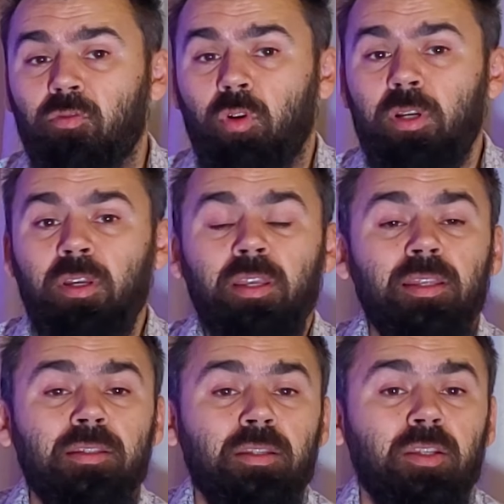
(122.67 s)
four
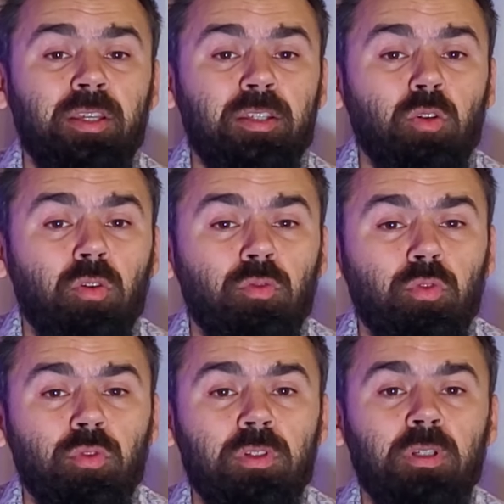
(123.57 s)
is ease of
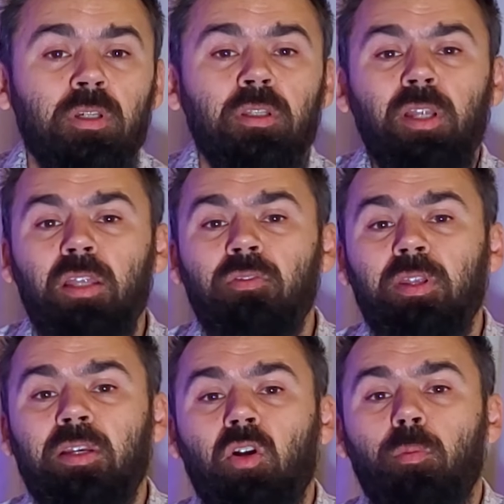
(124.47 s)
use. Not
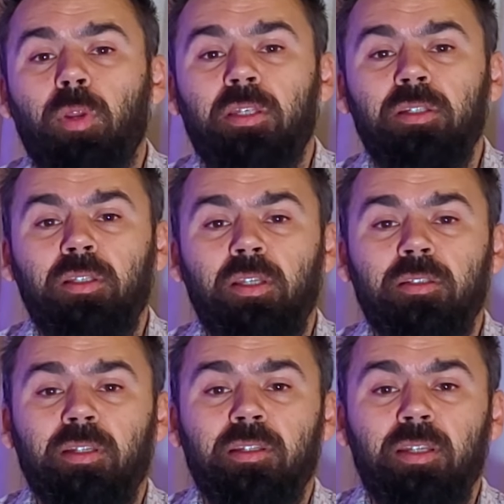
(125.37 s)
very complex
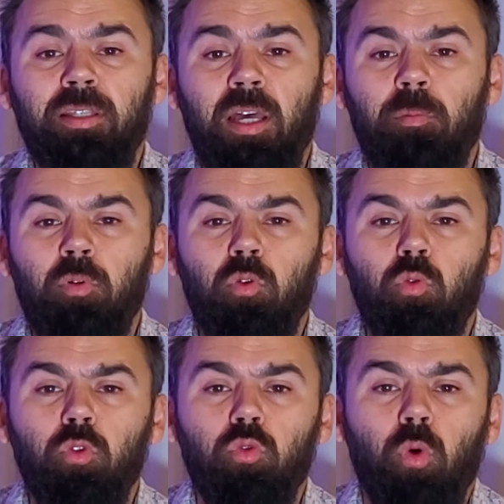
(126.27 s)
settings and setup,
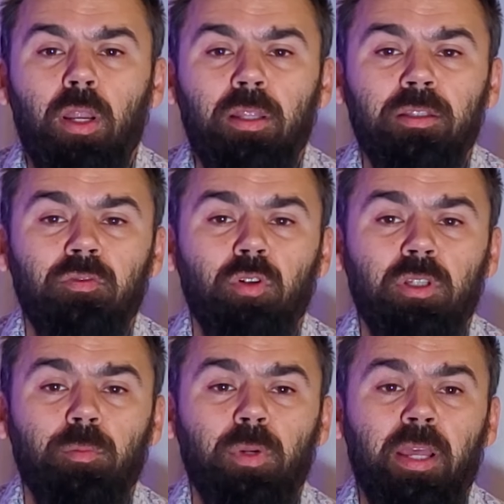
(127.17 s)
good quality for
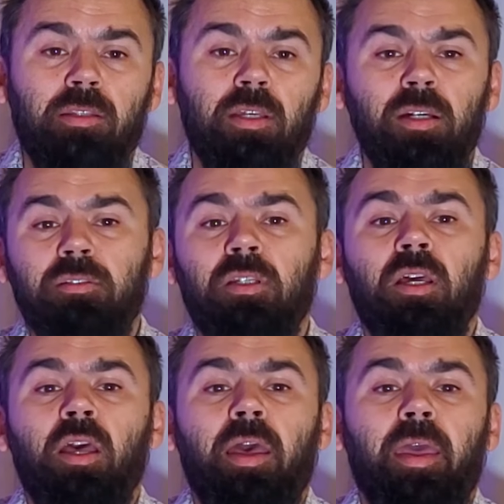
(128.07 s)
the price asked,
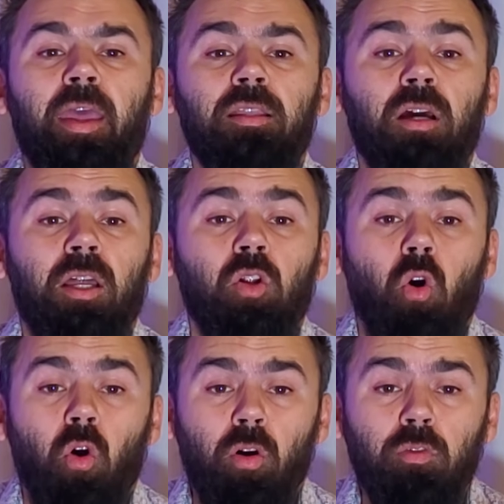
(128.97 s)
and an
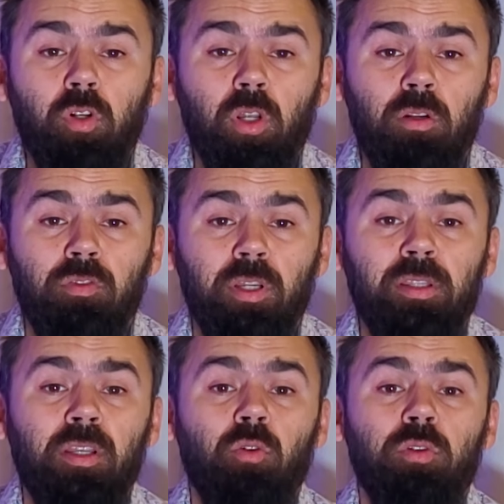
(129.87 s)
overall
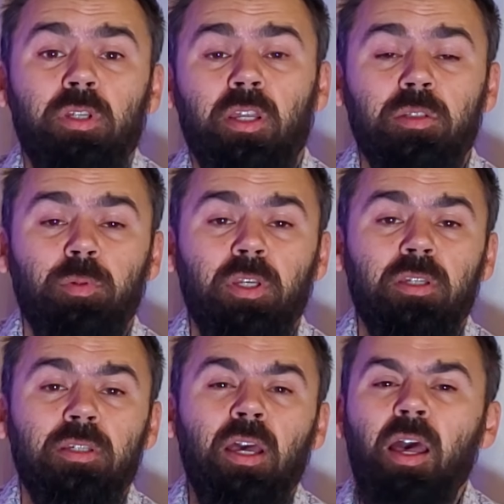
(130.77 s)
friendly user
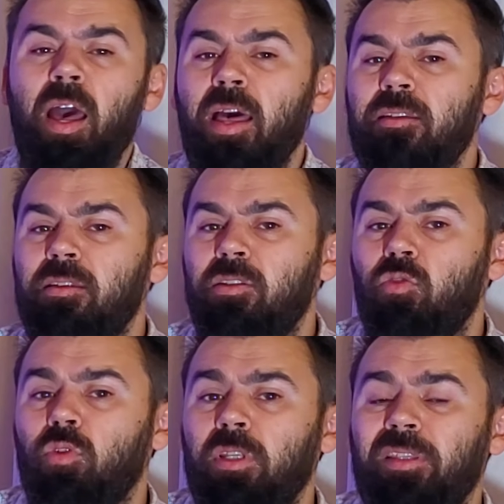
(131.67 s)
experience, as this
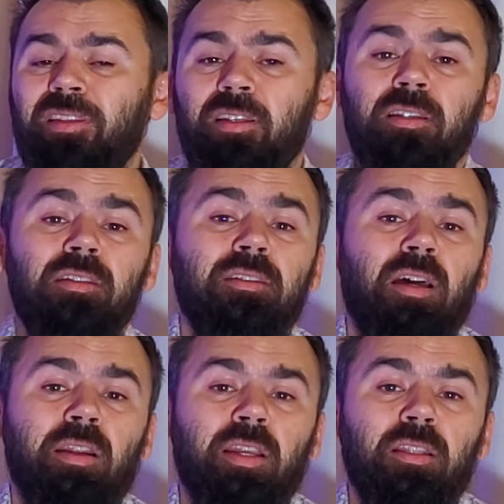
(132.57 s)
unit is
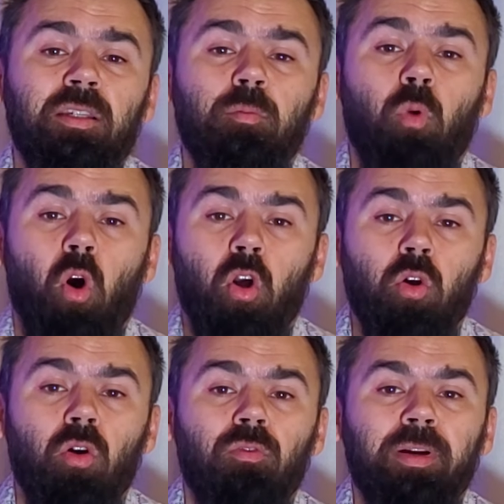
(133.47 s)
targeting more
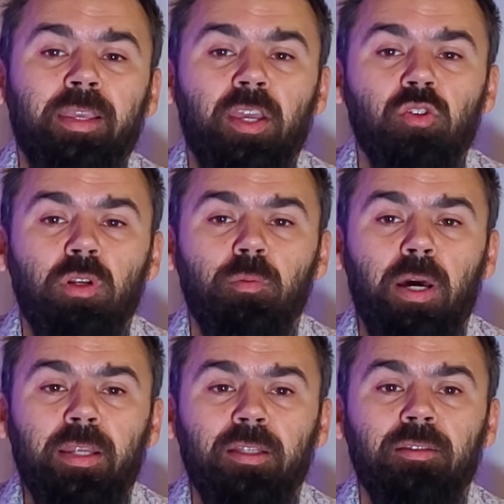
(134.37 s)
of a casual
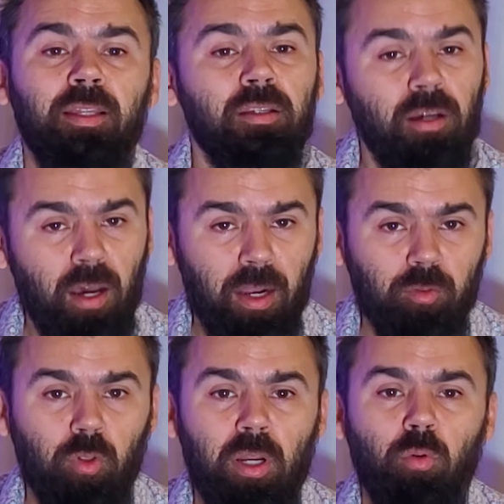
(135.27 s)
market than a
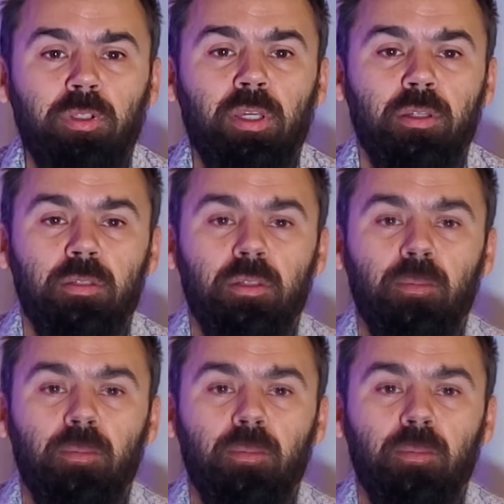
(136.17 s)
hardcore audience.